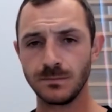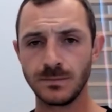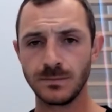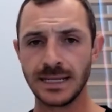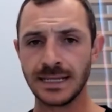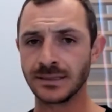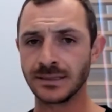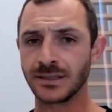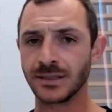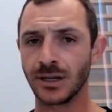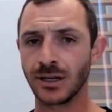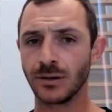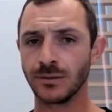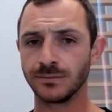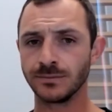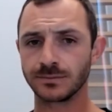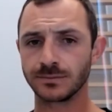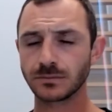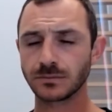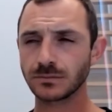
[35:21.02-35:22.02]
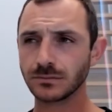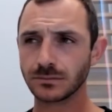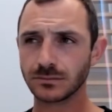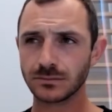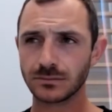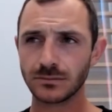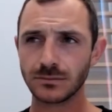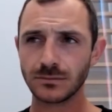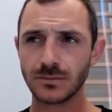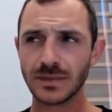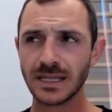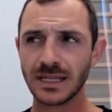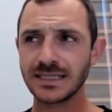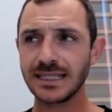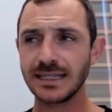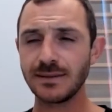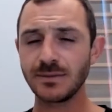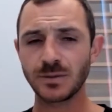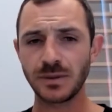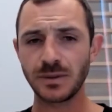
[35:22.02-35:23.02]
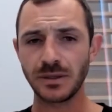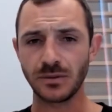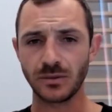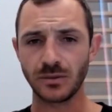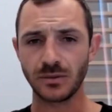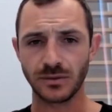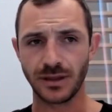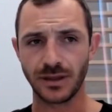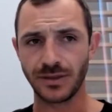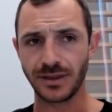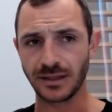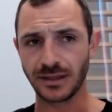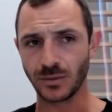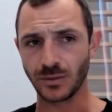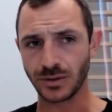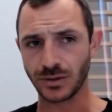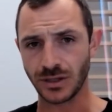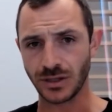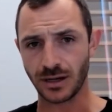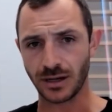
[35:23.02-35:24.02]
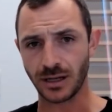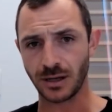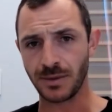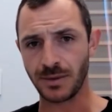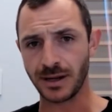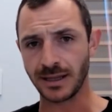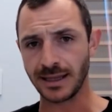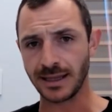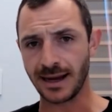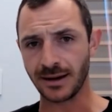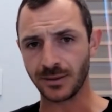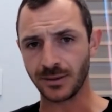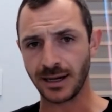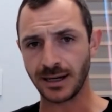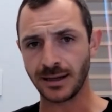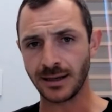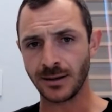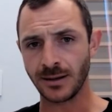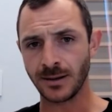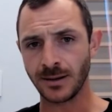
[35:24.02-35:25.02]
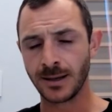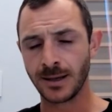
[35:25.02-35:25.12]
And so seems to be the thing that we're talking about a lot right now